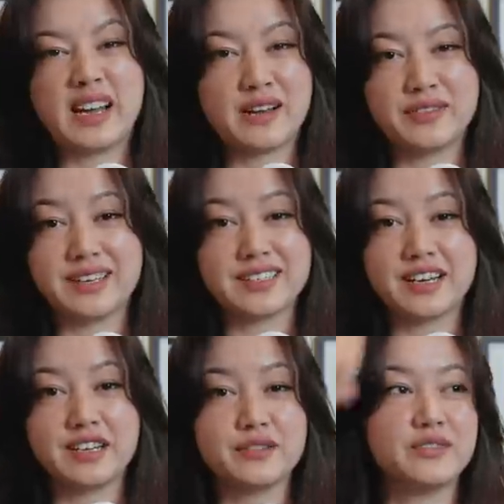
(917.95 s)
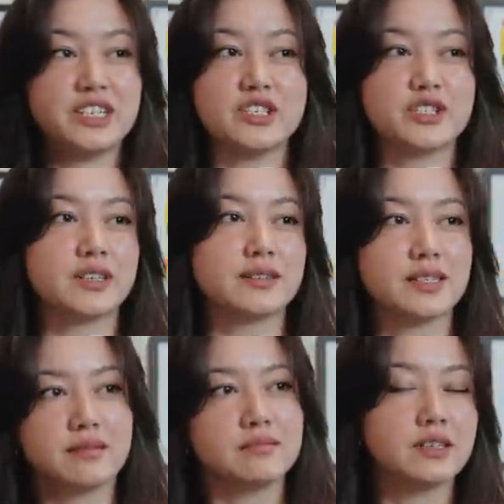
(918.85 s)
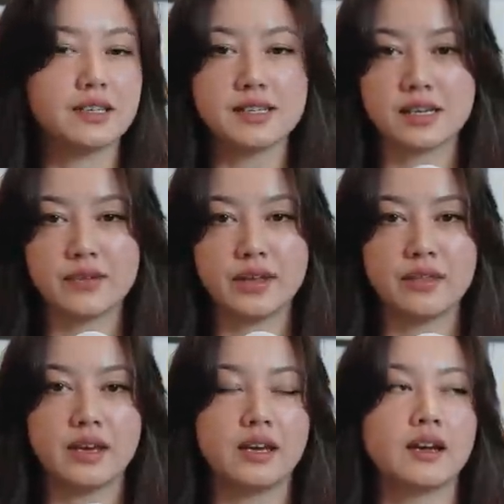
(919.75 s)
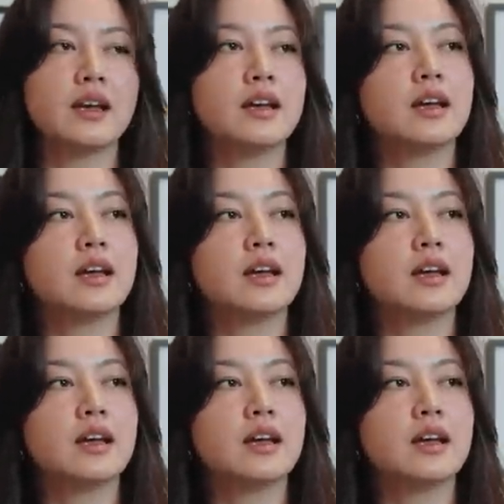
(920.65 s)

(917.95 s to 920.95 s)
I have like a ton of t-shirts and hoodies and everything.